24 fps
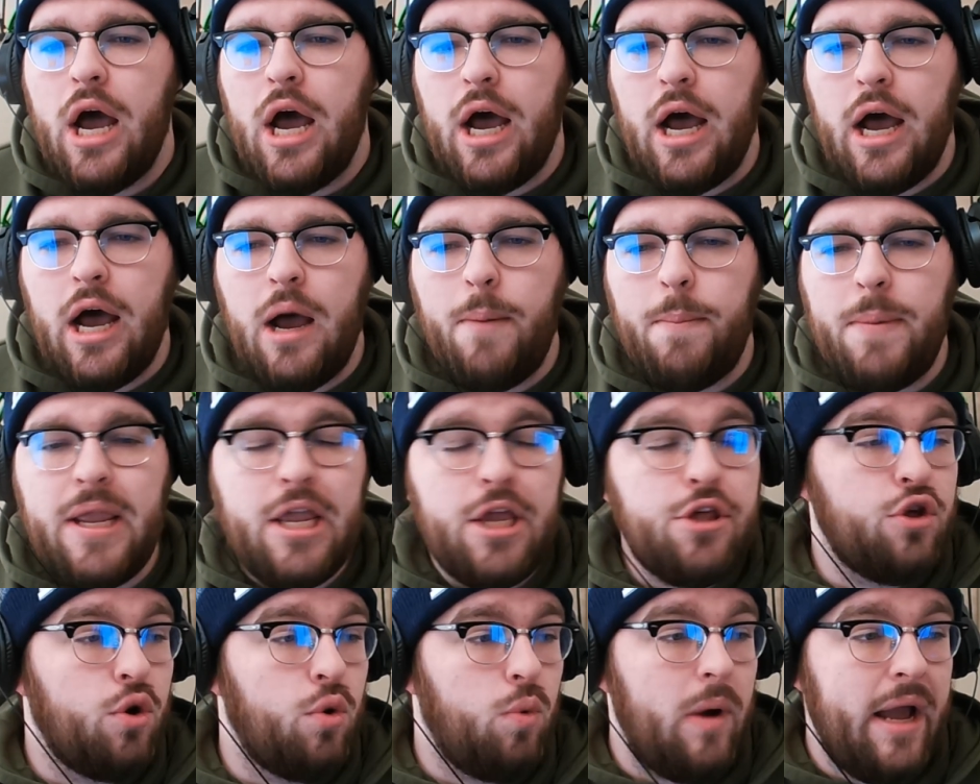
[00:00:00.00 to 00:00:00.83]

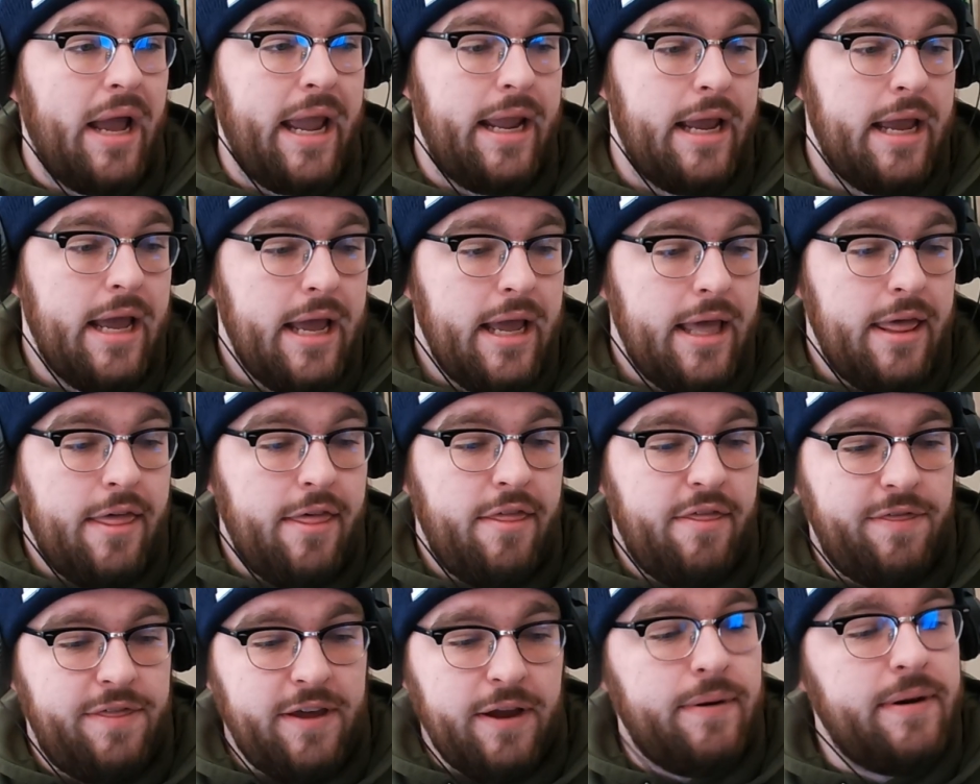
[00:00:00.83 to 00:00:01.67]
Either way,
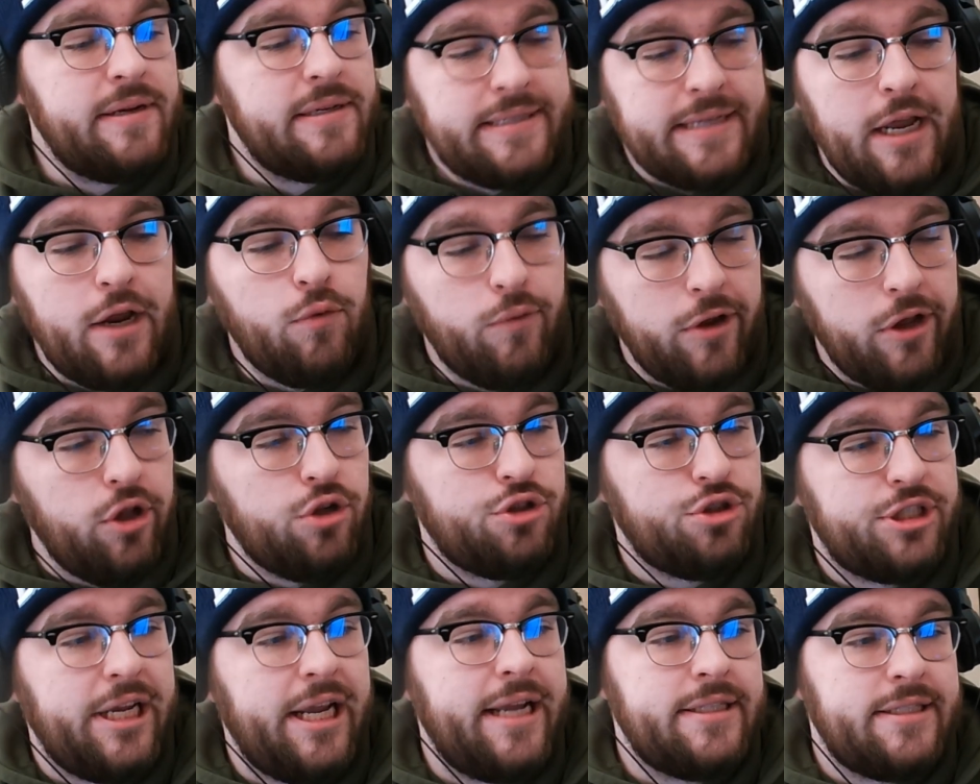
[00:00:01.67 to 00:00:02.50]
there is a real
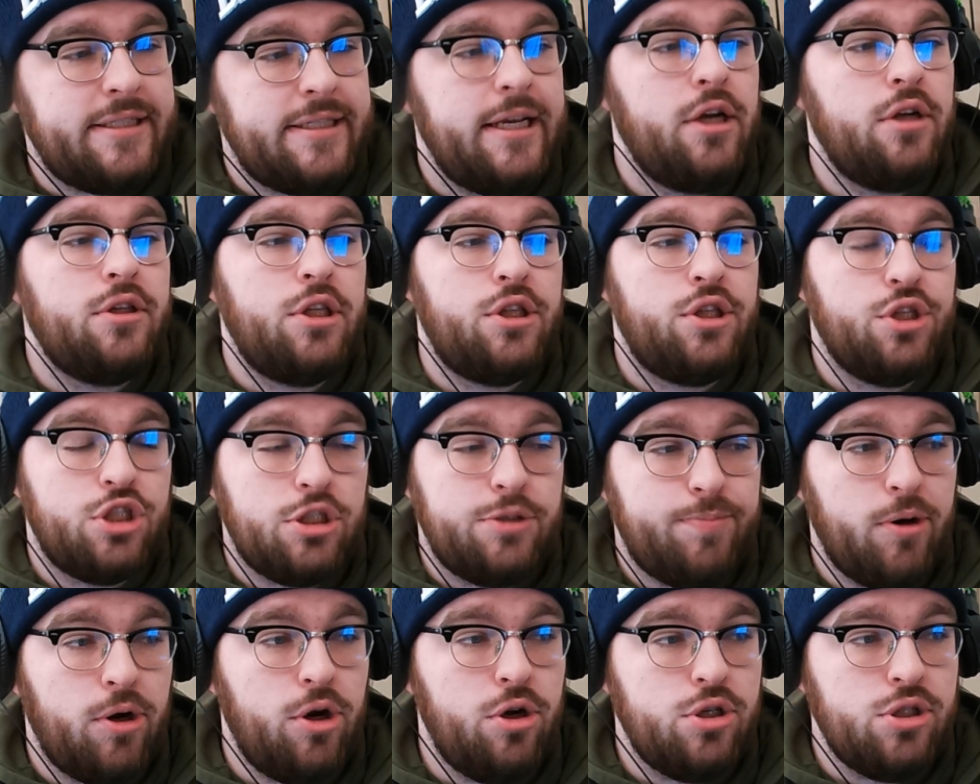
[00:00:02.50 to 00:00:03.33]
chance here that the
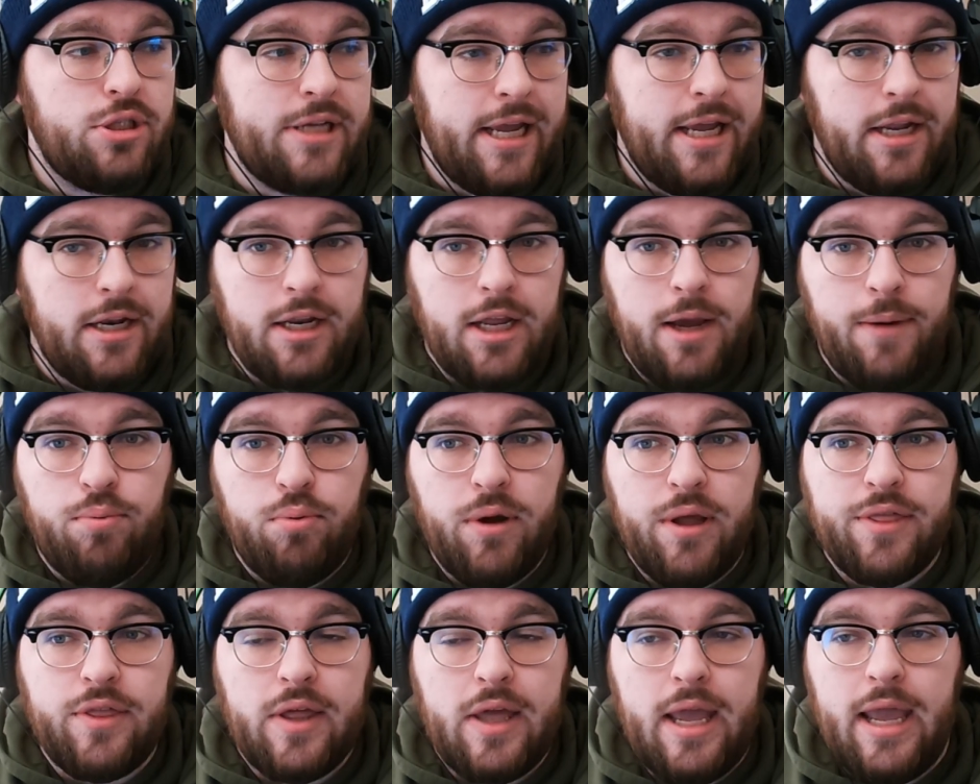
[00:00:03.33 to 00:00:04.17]
Spurs end up
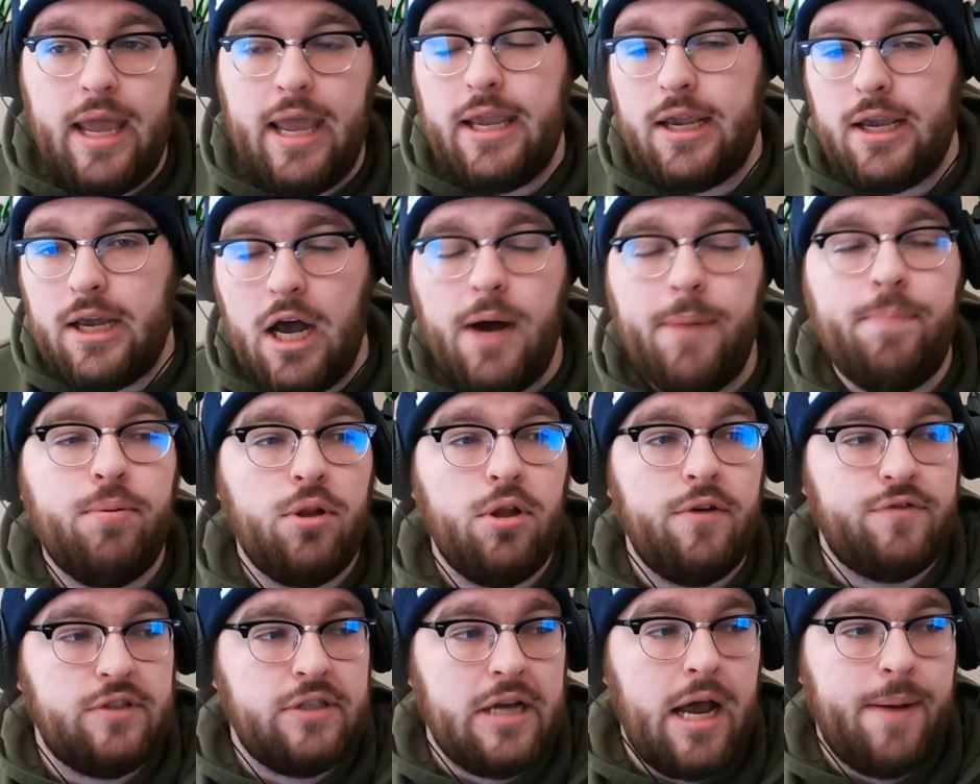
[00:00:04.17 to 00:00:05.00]
with a
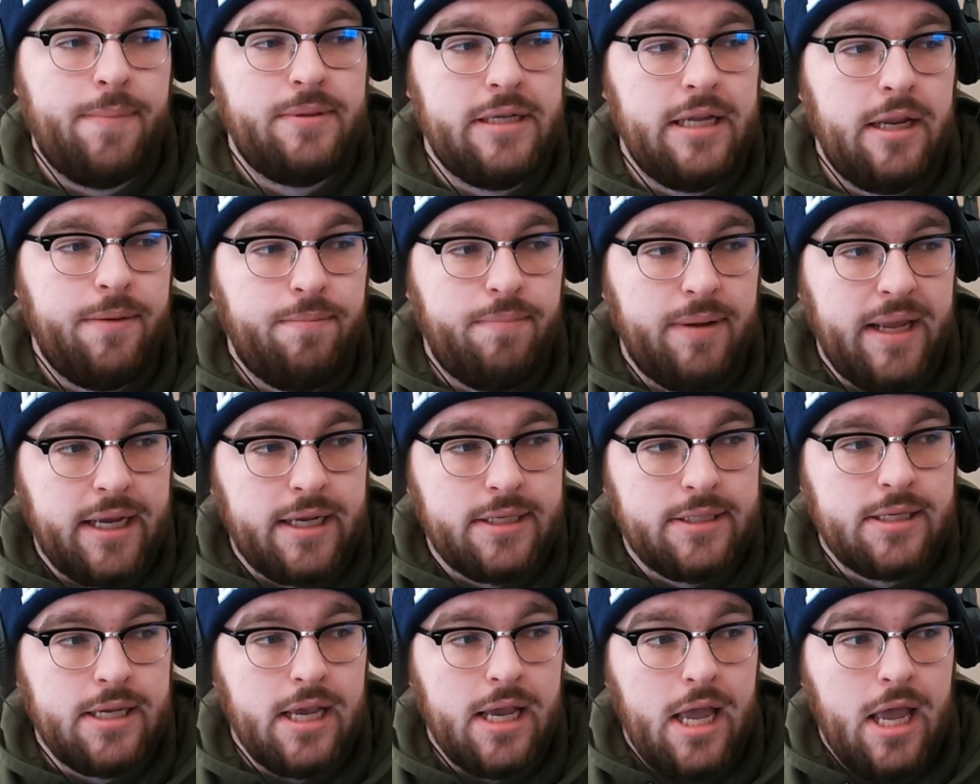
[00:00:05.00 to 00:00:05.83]
couple of top 10
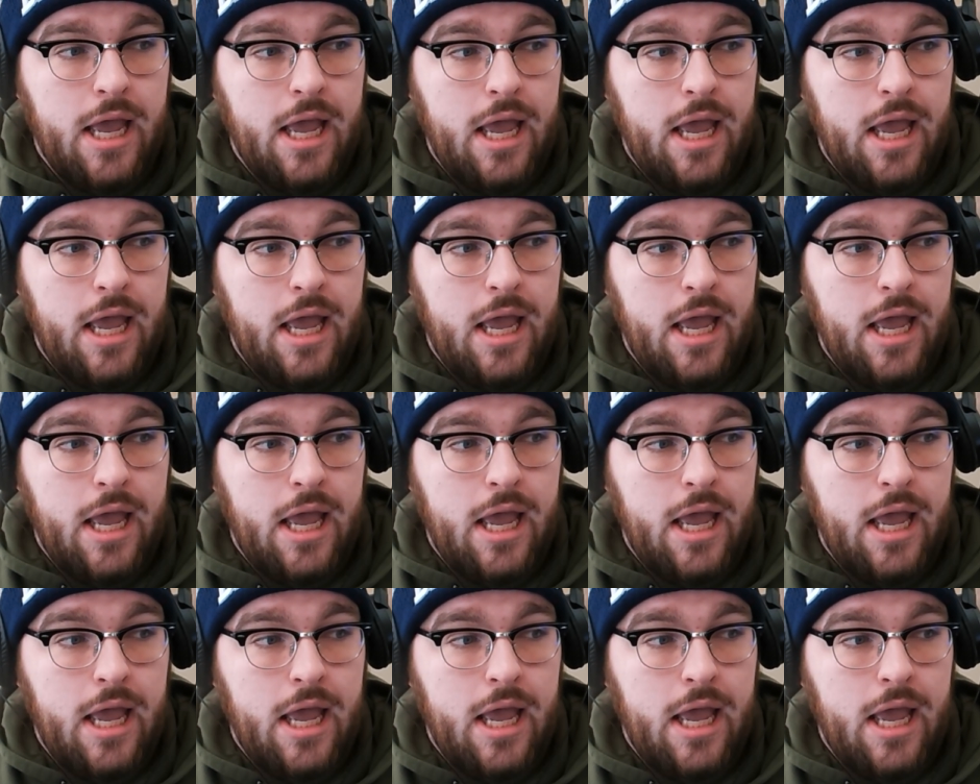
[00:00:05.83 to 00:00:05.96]
picks,